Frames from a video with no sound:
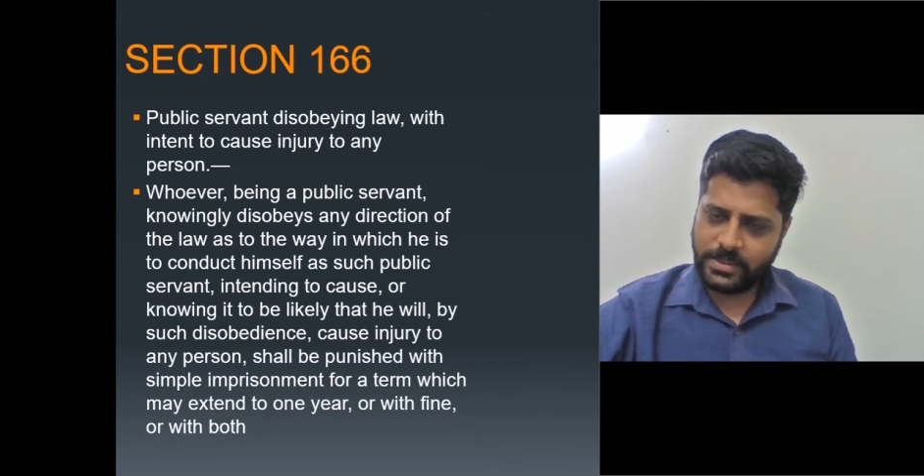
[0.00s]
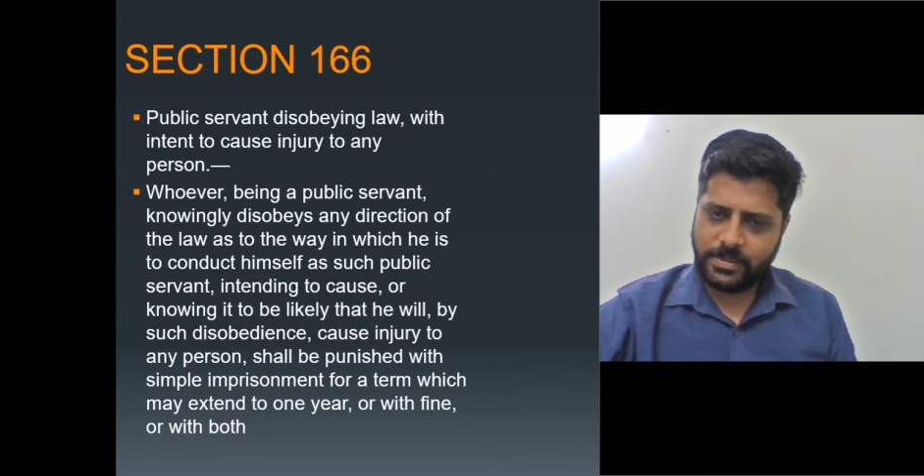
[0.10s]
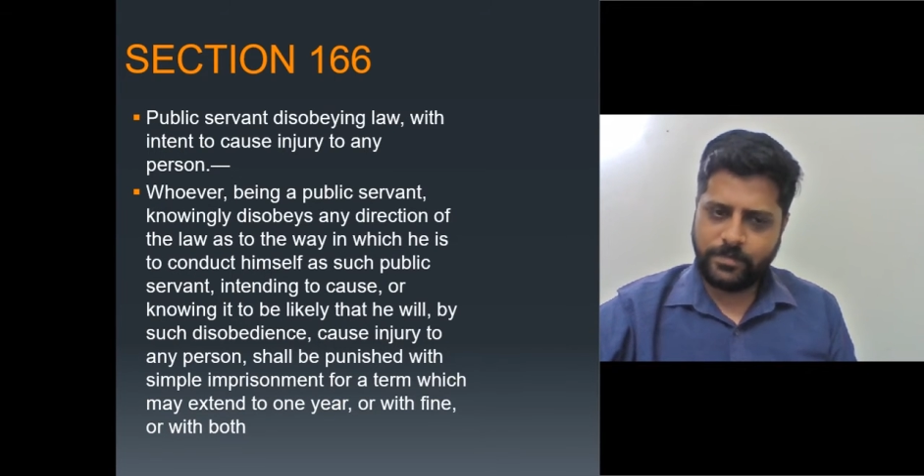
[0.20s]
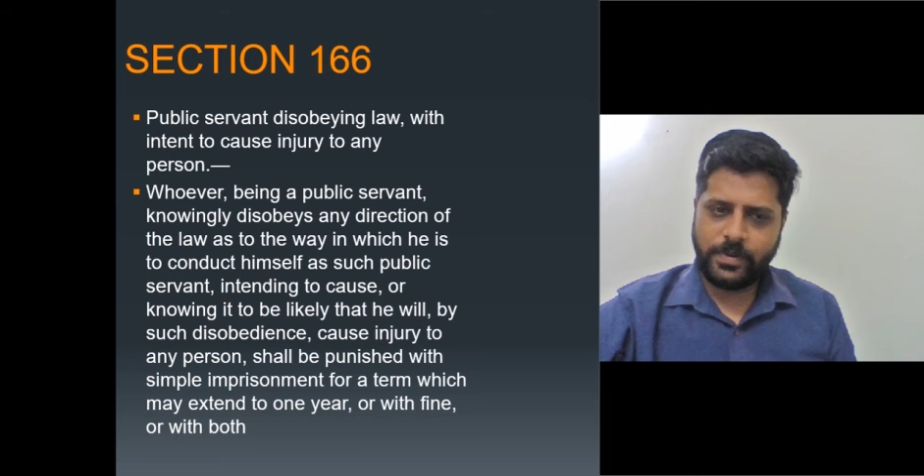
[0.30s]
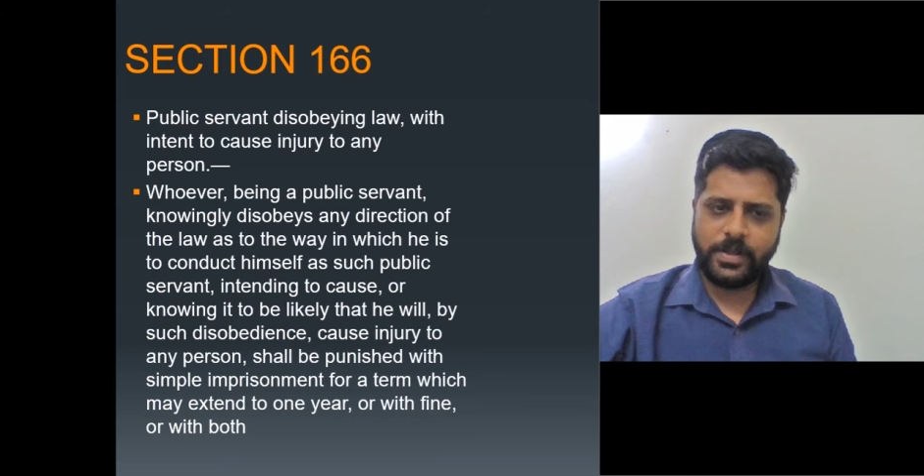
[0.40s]
the
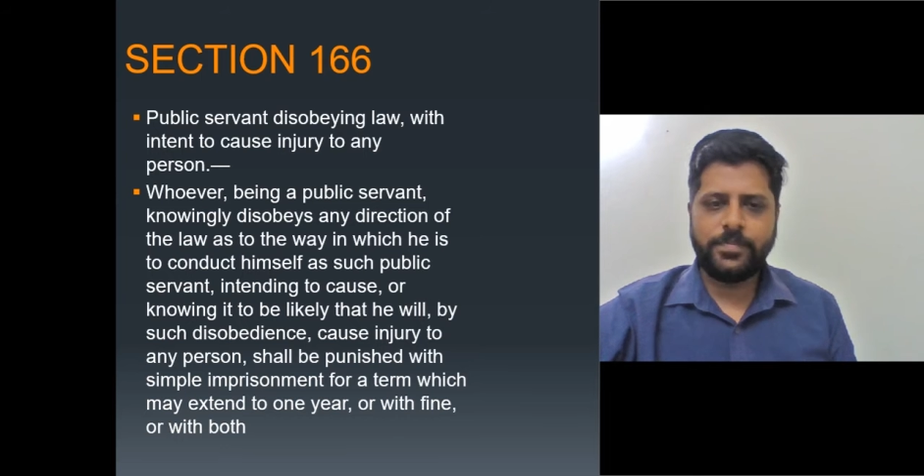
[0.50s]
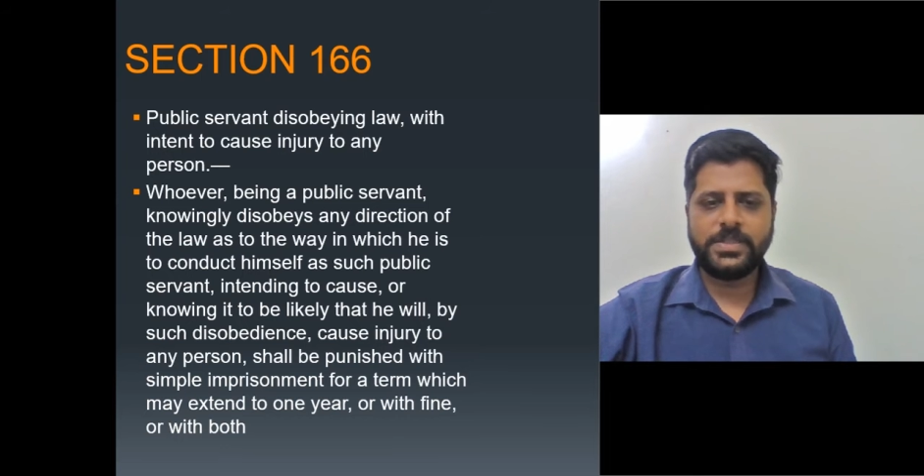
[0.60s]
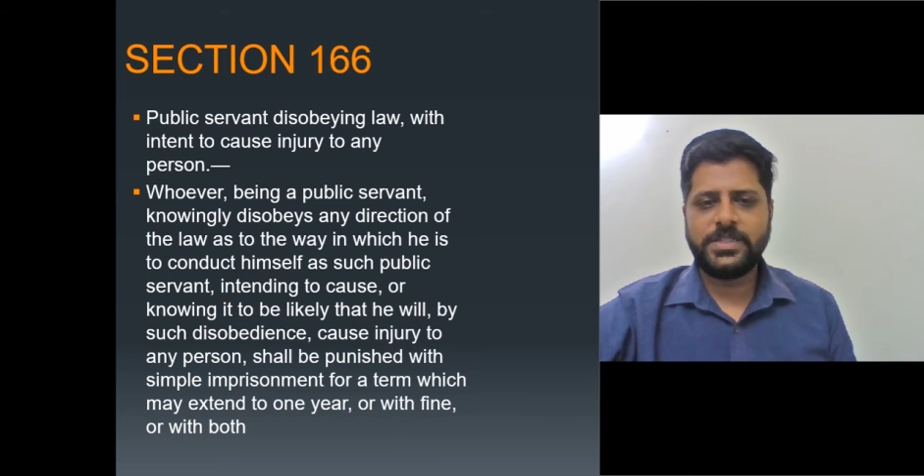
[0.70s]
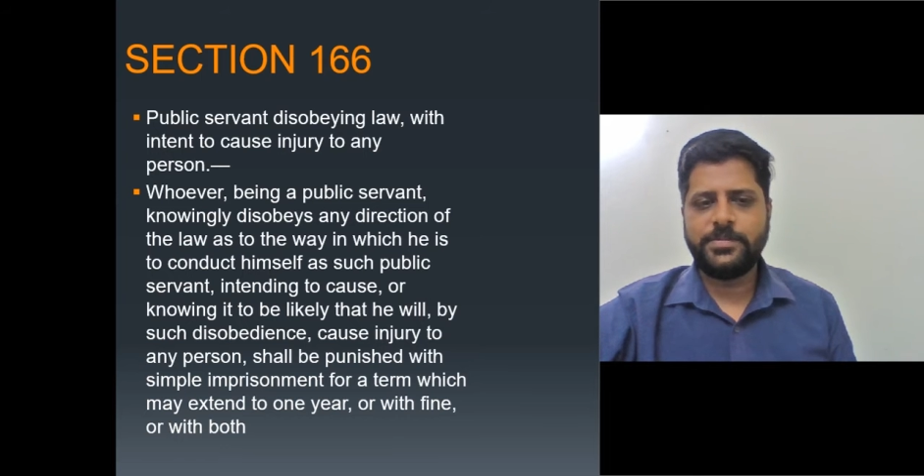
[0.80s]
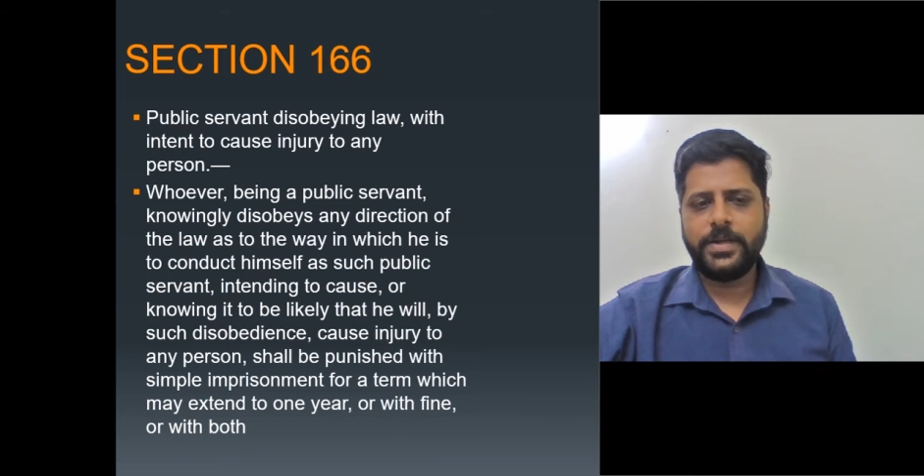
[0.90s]
simple
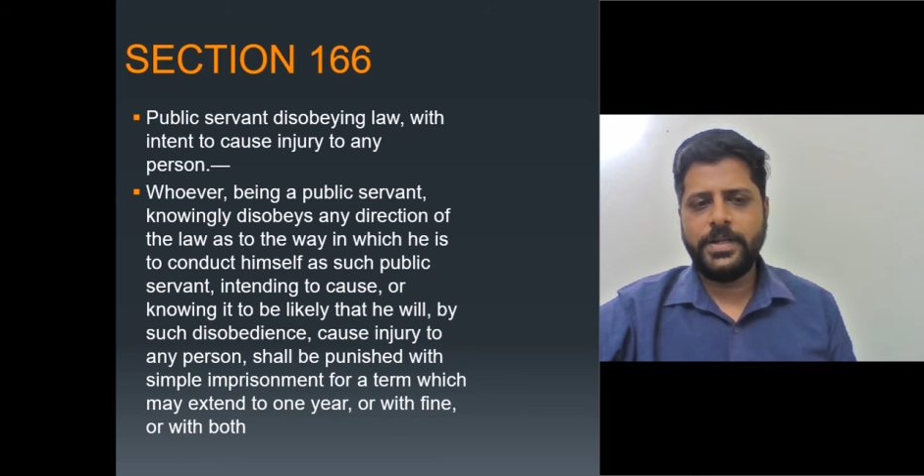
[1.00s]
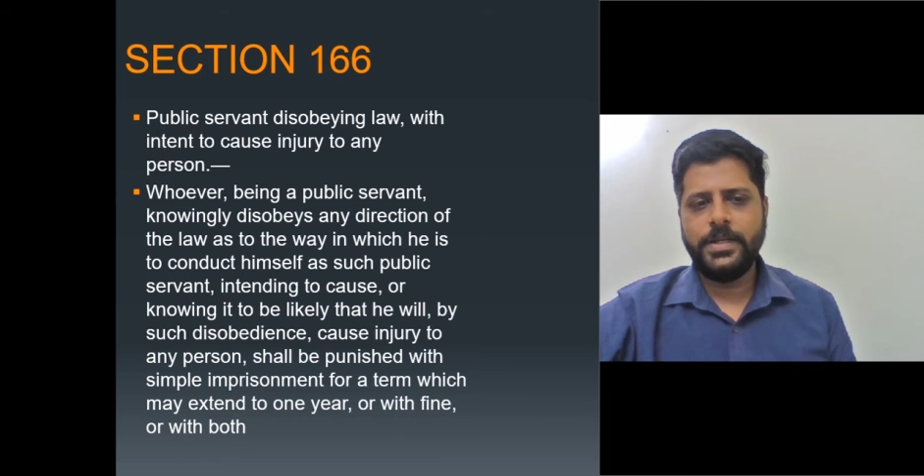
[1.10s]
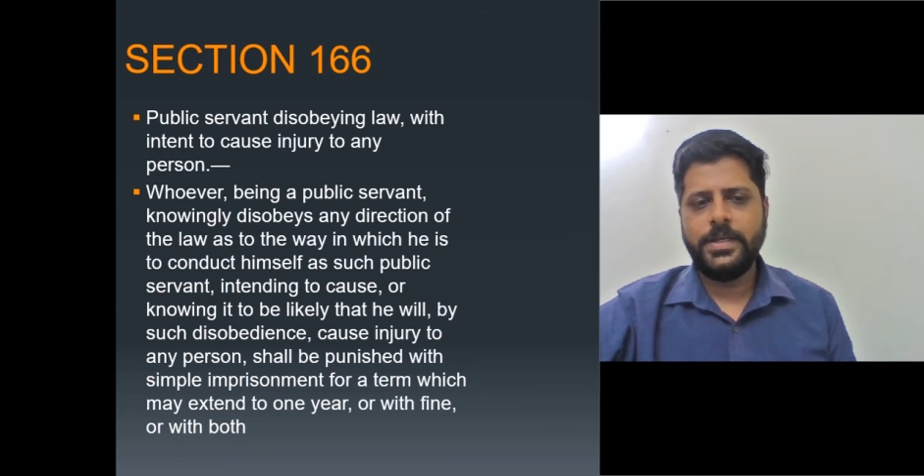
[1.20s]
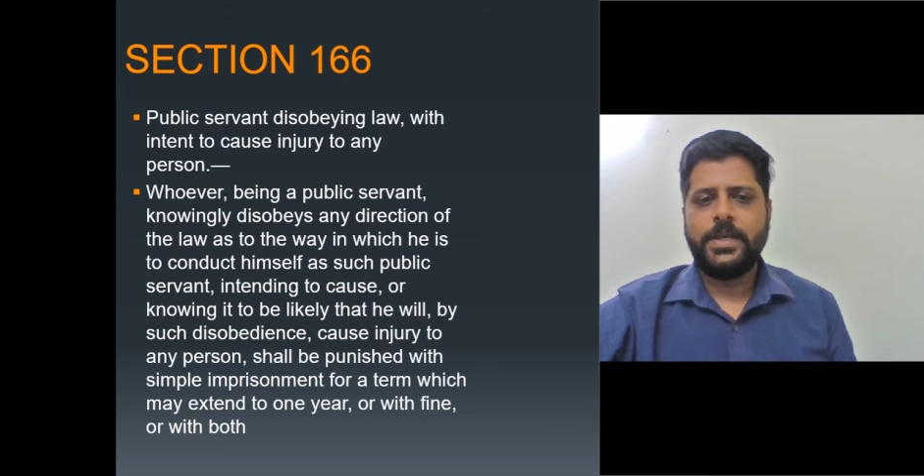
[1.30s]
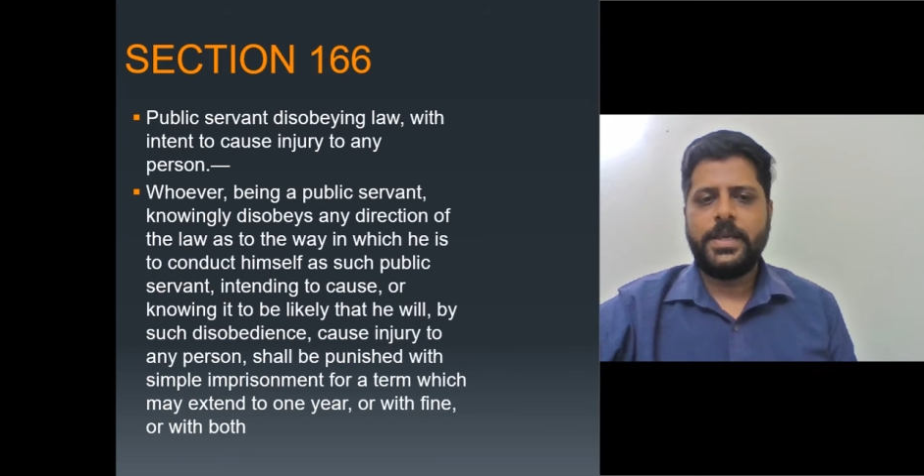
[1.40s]
imprisonment,